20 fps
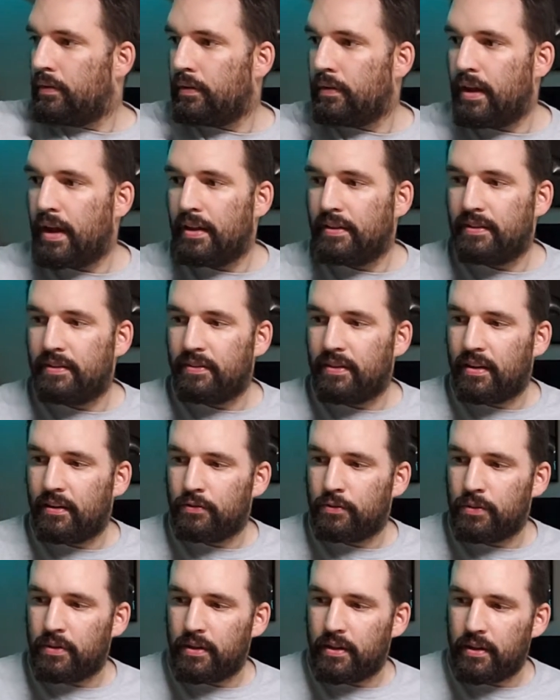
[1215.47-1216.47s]
Yeah, it even
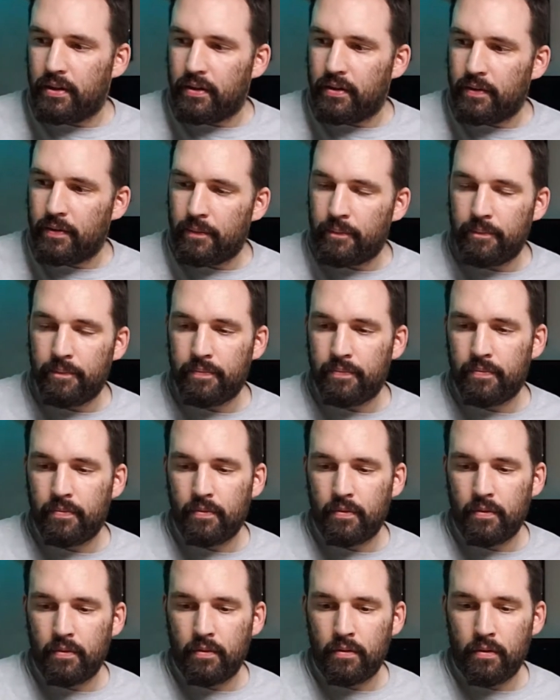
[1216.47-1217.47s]
comes with the
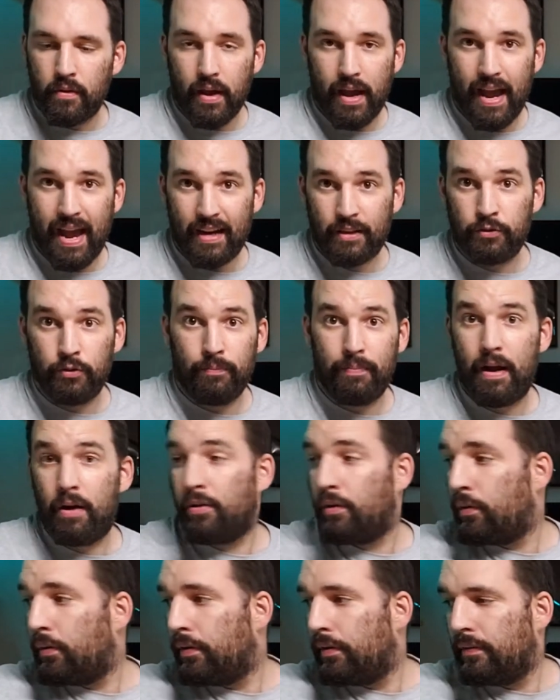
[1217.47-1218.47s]
actual
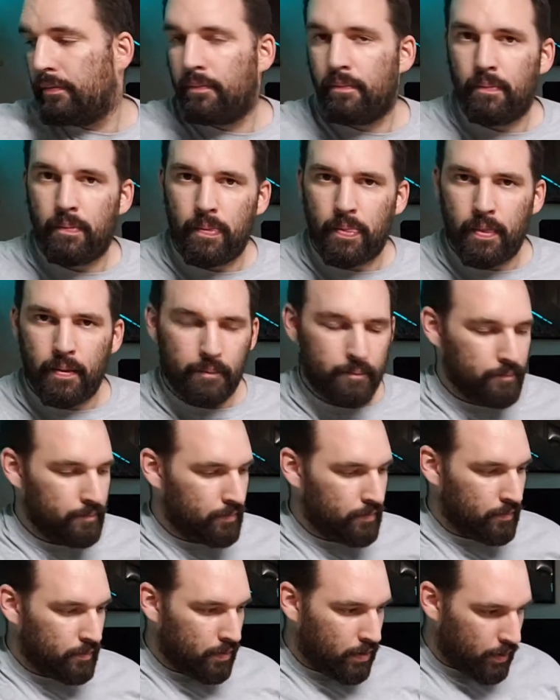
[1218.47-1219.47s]
power cord,
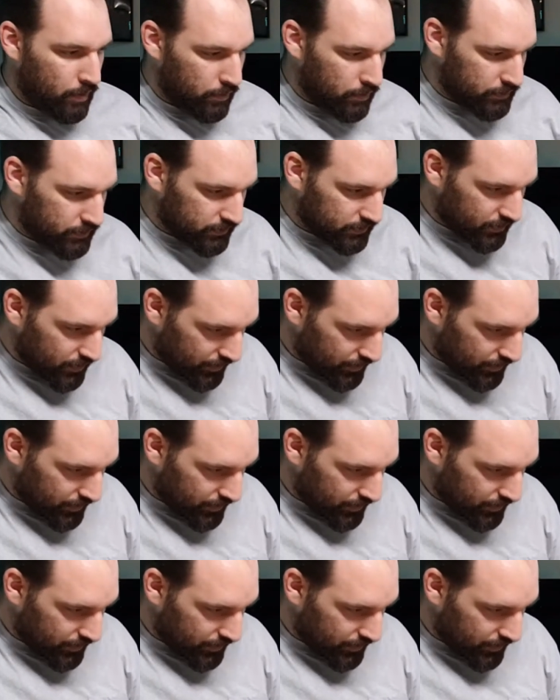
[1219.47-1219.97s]
which is